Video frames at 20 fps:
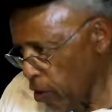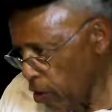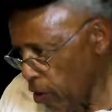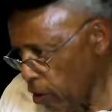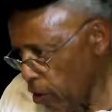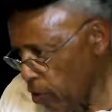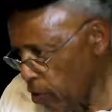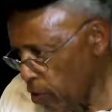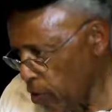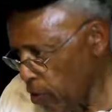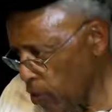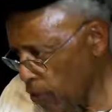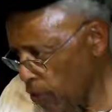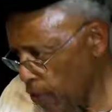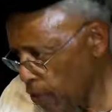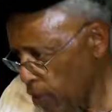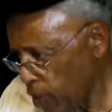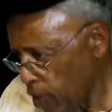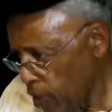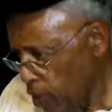heard,
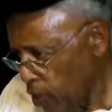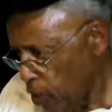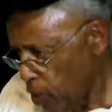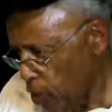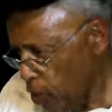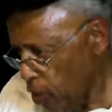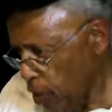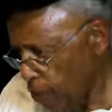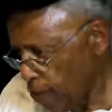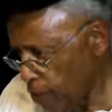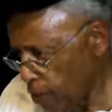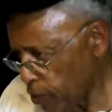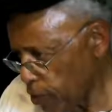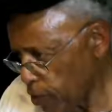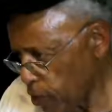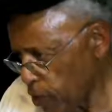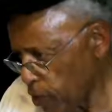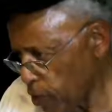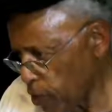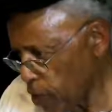neither have
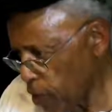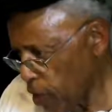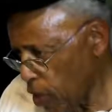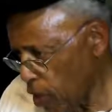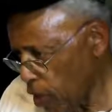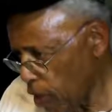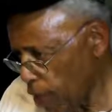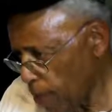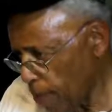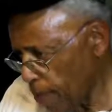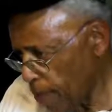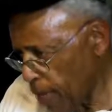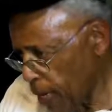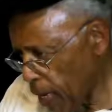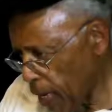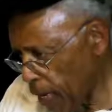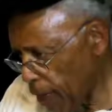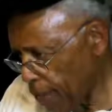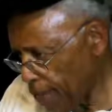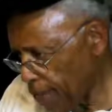entered into the heart of
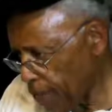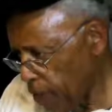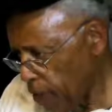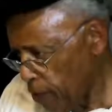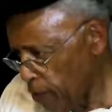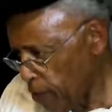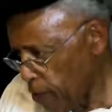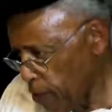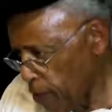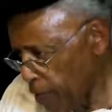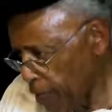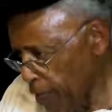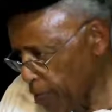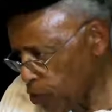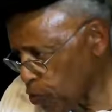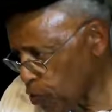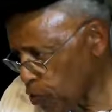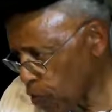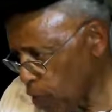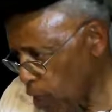man,
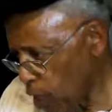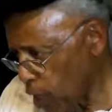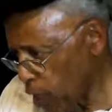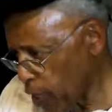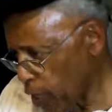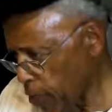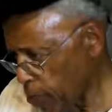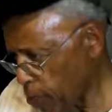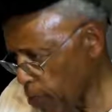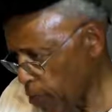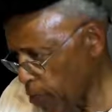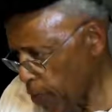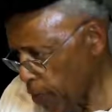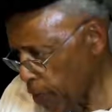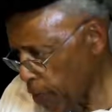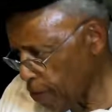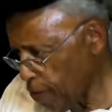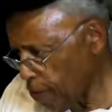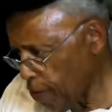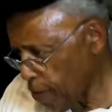things which God hath
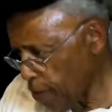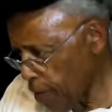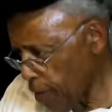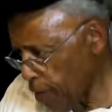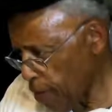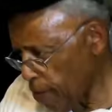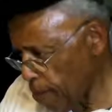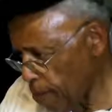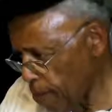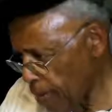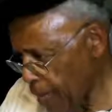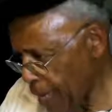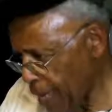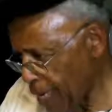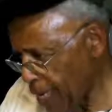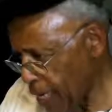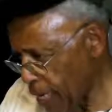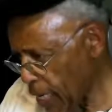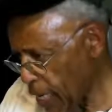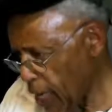prepared for them
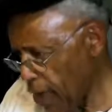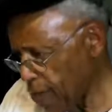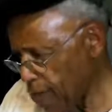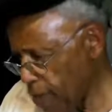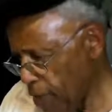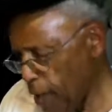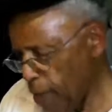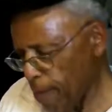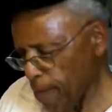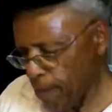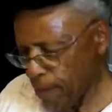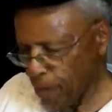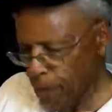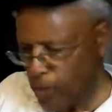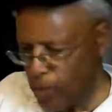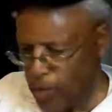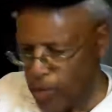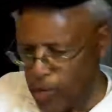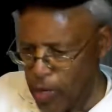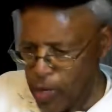that love him.
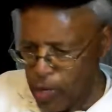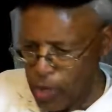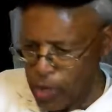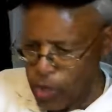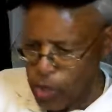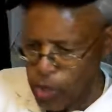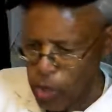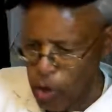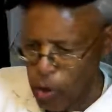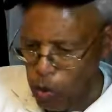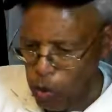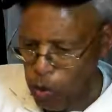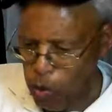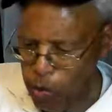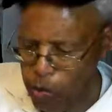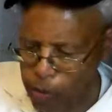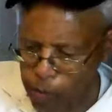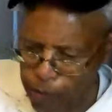So,